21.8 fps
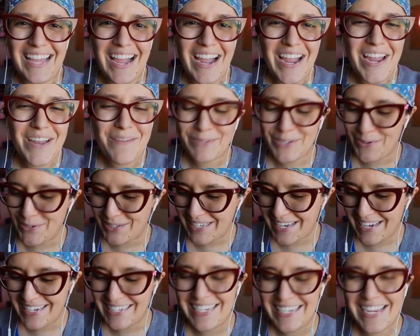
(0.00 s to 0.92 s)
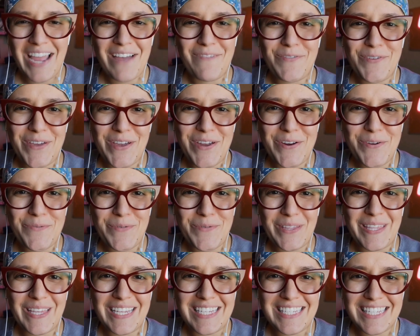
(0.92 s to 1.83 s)
I'm so excited to have you here
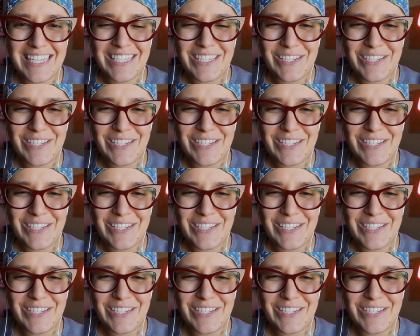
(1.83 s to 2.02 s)
with us